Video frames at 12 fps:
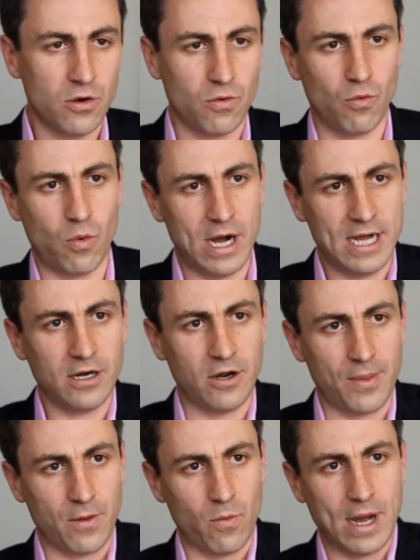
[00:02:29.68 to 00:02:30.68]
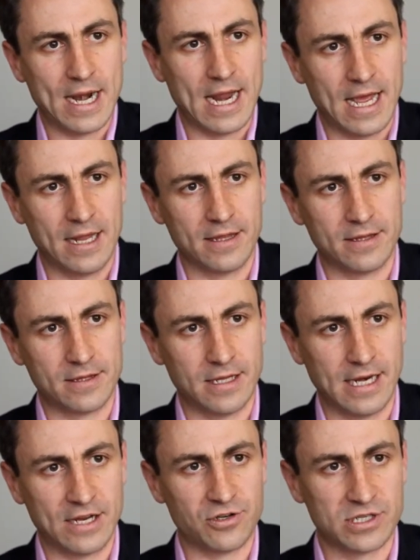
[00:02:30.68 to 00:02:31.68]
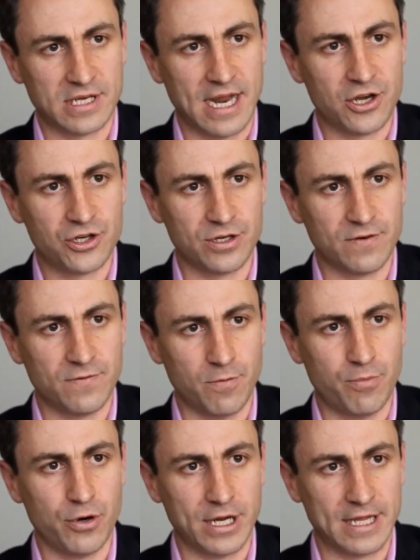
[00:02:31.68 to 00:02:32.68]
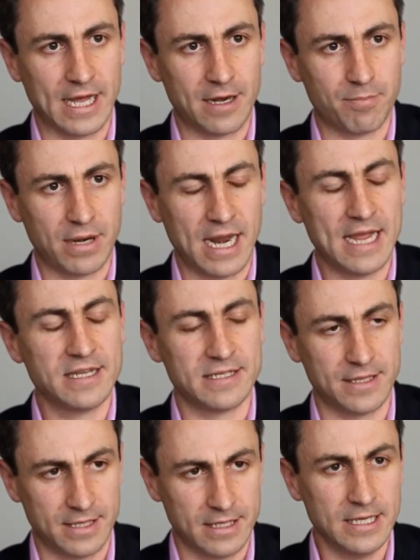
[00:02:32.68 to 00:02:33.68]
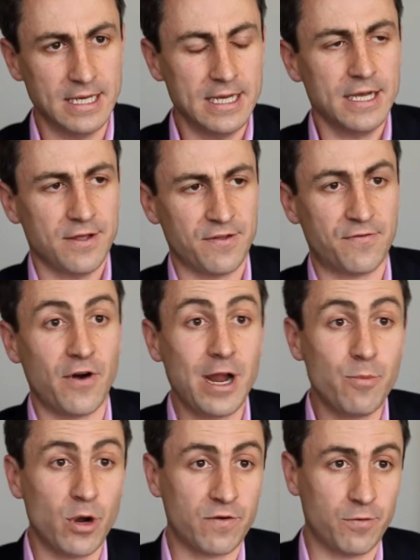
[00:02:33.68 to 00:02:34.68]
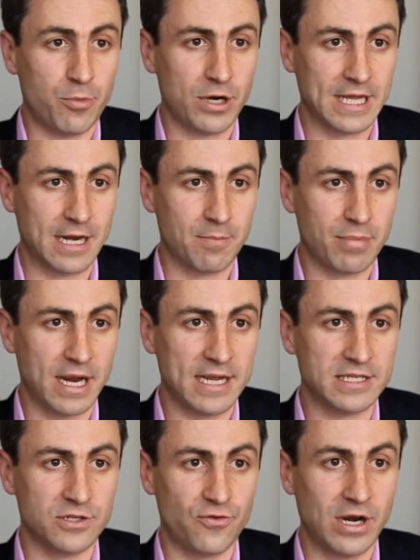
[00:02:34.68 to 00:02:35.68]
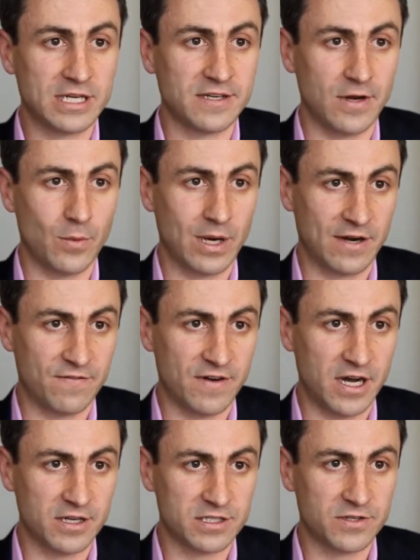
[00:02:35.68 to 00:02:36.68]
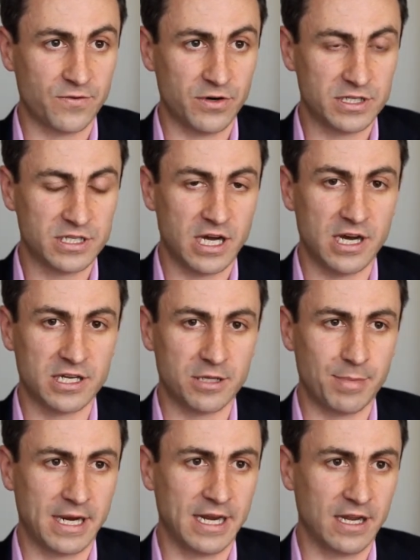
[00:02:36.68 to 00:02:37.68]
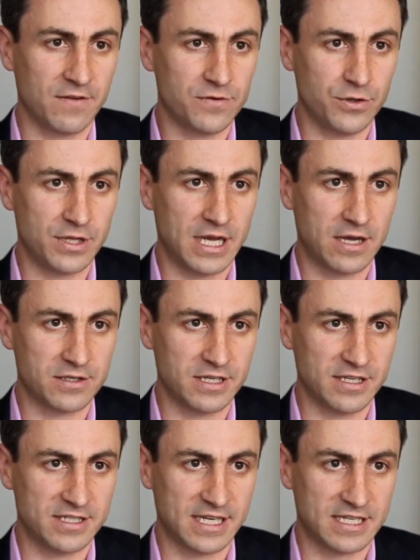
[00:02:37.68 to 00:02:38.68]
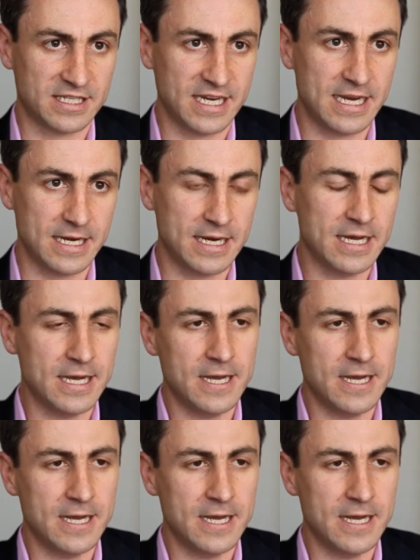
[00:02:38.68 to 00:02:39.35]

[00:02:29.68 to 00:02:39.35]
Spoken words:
While on the one hand, the legislation for putting that in place and the framework for putting that in place is relatively well advanced for a start at the beginning of 2016,